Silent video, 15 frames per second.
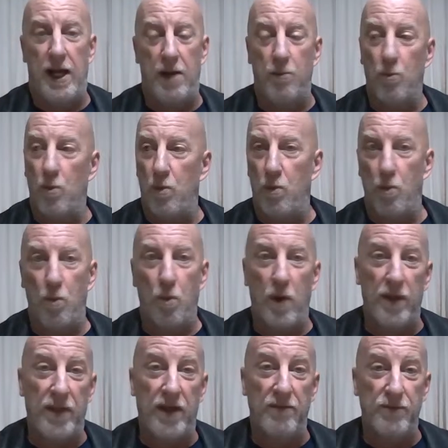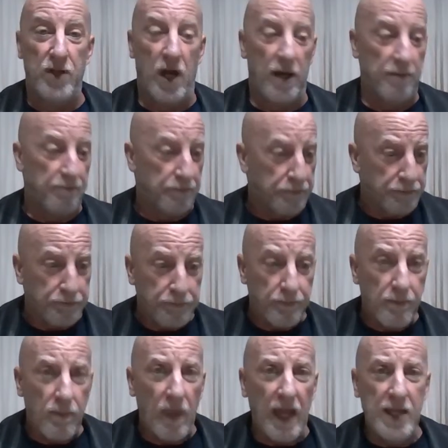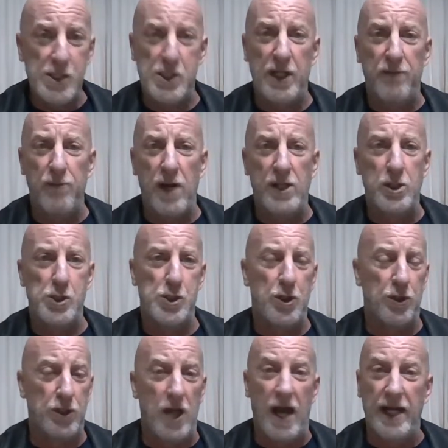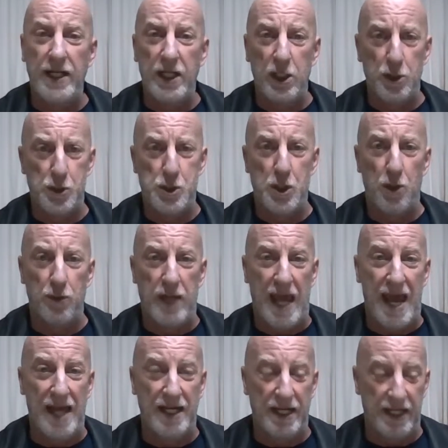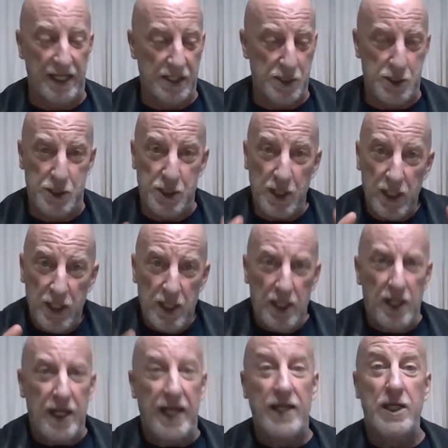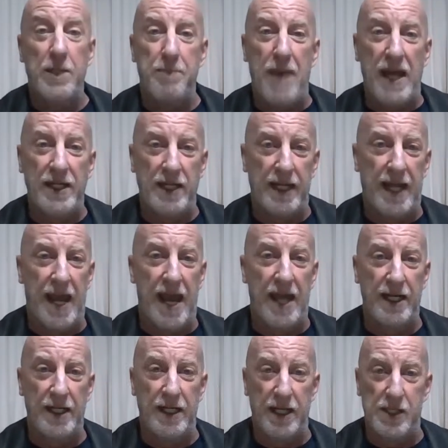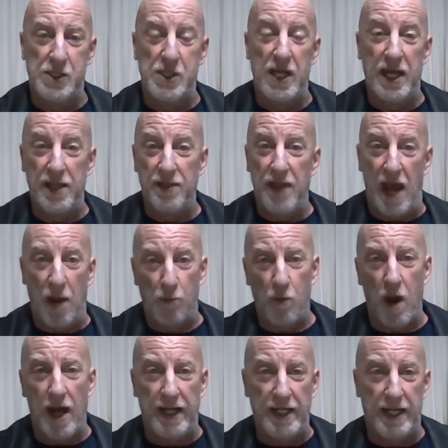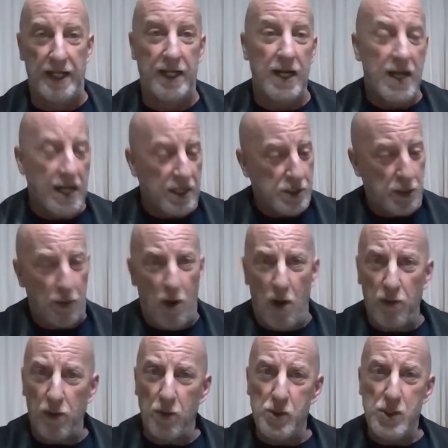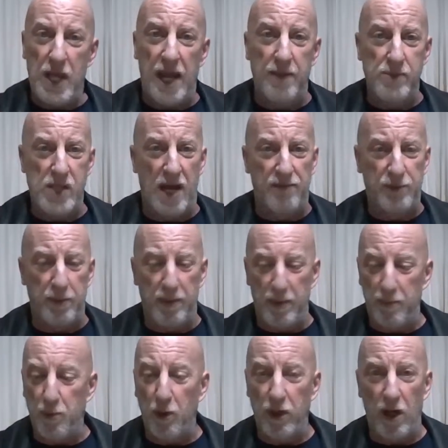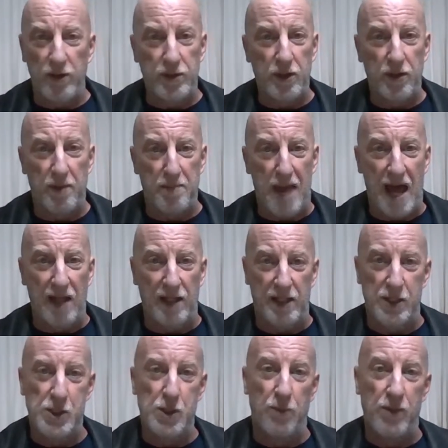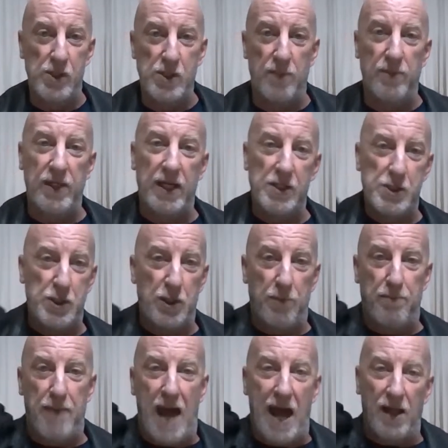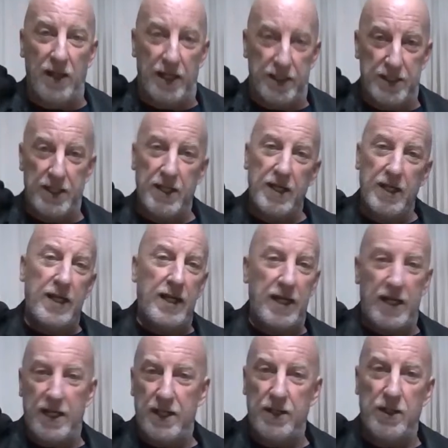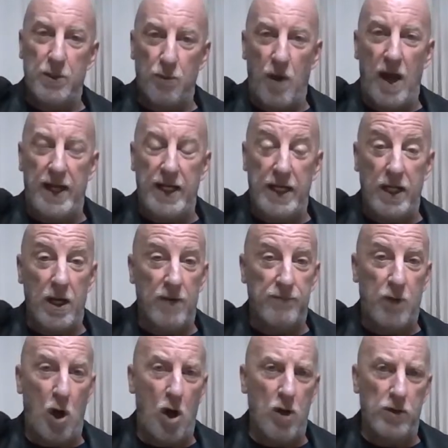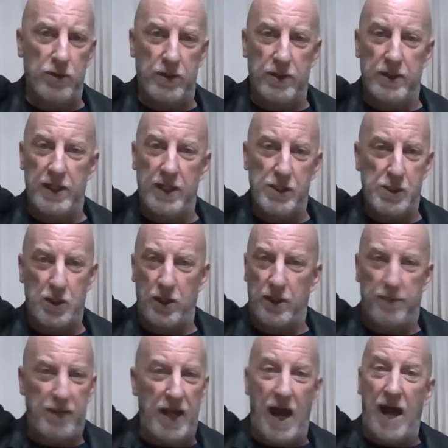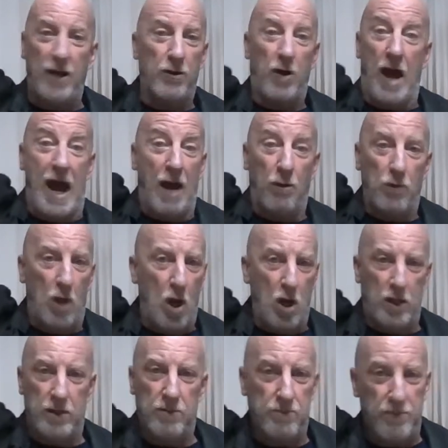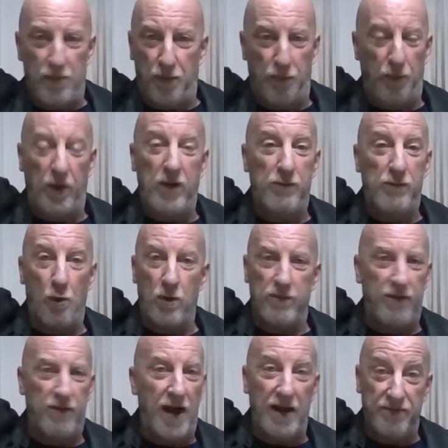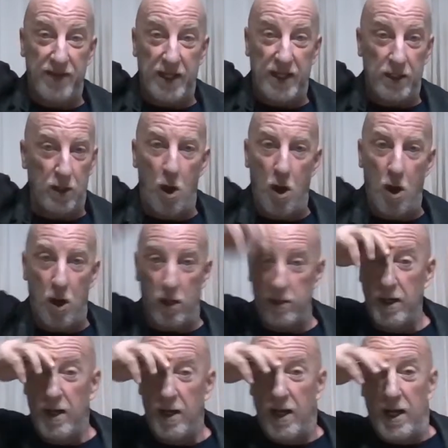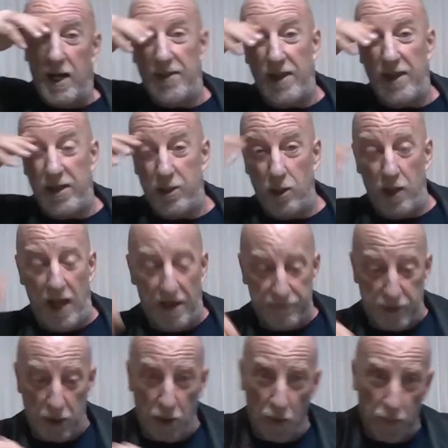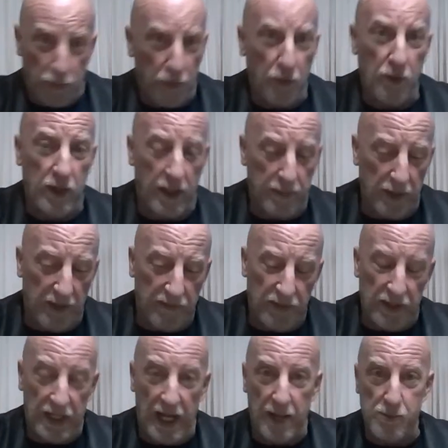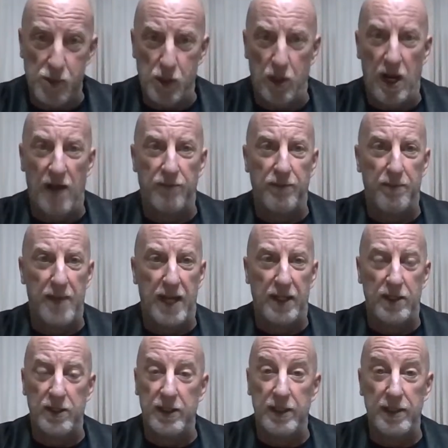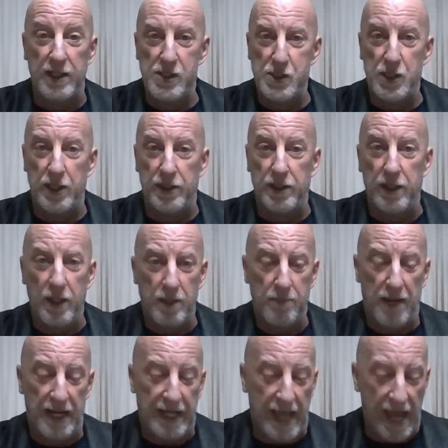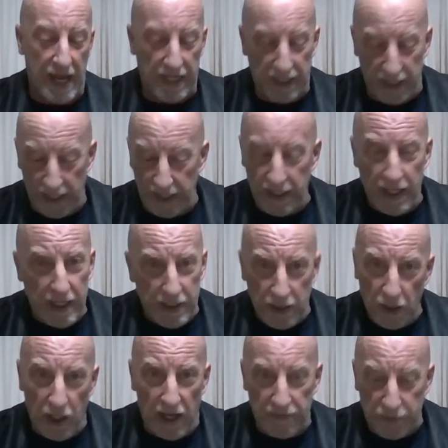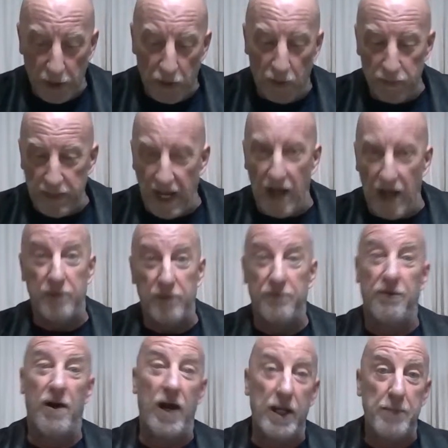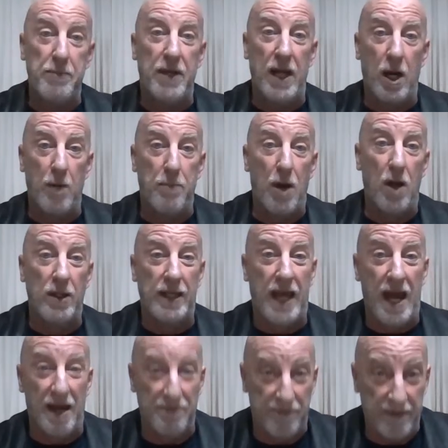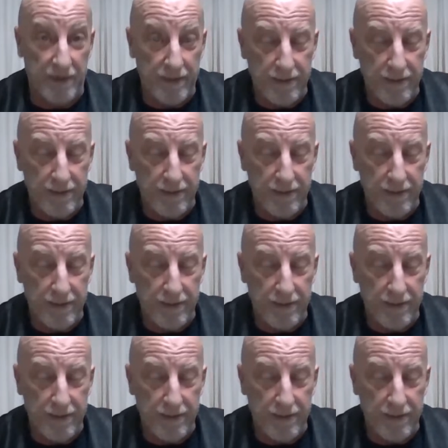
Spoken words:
And what they've done is they've registered 90 or so candidates, independent candidates in that riding. So all those names have to be put onto the ballot. So when someone gets their ballot in the riding of Carleton, it's going to be, I don't know how long, 3, 4, 5 feet long. And then you'll have to go through, and I believe the names are alphabetically listed by candidate. You'll have to go down and find Pierre Poilievre.